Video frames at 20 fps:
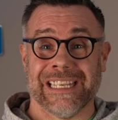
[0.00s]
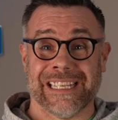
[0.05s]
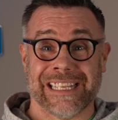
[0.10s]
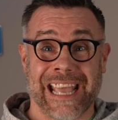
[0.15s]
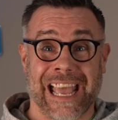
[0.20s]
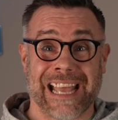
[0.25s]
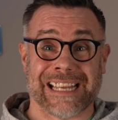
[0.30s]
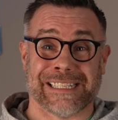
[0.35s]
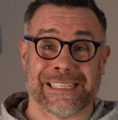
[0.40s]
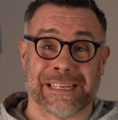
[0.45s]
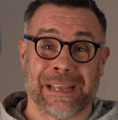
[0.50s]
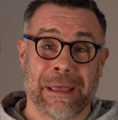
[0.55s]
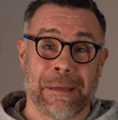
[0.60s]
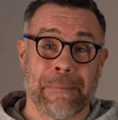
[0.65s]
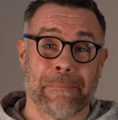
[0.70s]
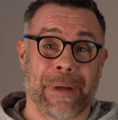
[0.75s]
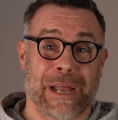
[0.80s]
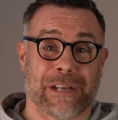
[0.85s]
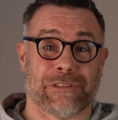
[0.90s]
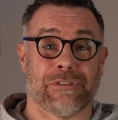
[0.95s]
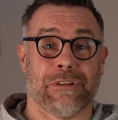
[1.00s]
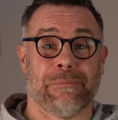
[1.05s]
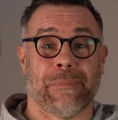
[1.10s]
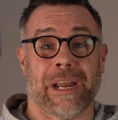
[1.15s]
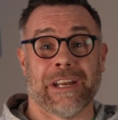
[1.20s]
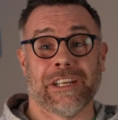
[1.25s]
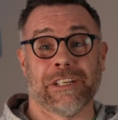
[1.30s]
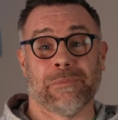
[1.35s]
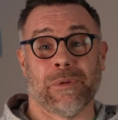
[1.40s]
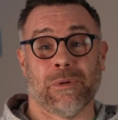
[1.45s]
Yes, battery
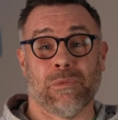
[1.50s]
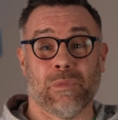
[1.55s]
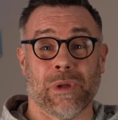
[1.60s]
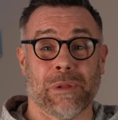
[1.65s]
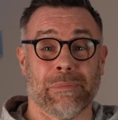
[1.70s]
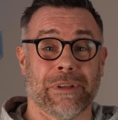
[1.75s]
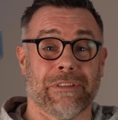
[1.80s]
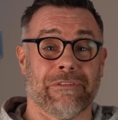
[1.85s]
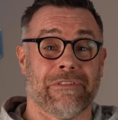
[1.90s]
management will be